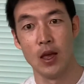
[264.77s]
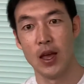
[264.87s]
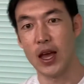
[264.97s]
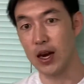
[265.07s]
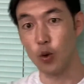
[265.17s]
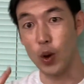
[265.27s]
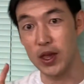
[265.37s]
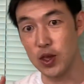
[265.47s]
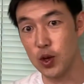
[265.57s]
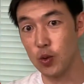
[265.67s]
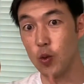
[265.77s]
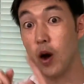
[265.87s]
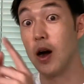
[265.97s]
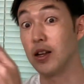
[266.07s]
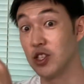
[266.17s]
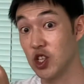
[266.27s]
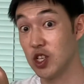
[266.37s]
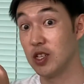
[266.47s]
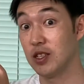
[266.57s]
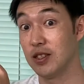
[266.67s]
And when you
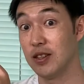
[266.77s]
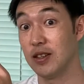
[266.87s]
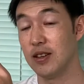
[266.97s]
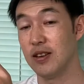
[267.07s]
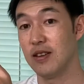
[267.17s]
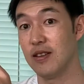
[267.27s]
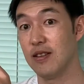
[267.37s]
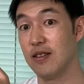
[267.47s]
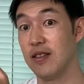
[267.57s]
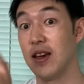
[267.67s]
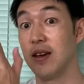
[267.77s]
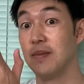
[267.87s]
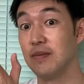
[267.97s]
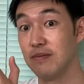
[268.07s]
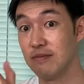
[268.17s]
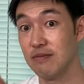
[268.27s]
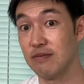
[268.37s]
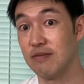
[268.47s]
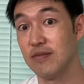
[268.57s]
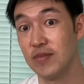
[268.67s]
watch them,
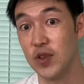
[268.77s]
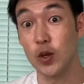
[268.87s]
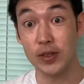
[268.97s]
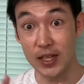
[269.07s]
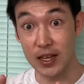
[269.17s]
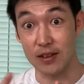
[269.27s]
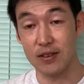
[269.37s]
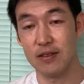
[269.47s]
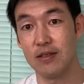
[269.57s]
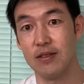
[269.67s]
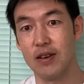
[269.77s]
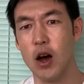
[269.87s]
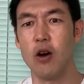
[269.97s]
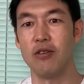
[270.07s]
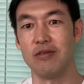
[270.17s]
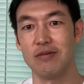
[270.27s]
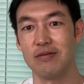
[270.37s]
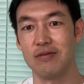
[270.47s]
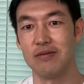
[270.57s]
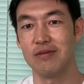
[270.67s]
you think, oh,
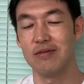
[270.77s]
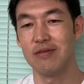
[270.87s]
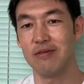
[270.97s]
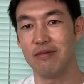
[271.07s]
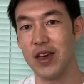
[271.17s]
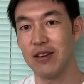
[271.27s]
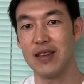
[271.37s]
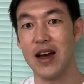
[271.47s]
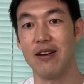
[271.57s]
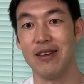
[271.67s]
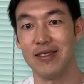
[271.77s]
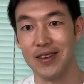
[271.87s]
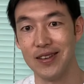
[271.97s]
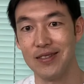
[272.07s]
they are talented.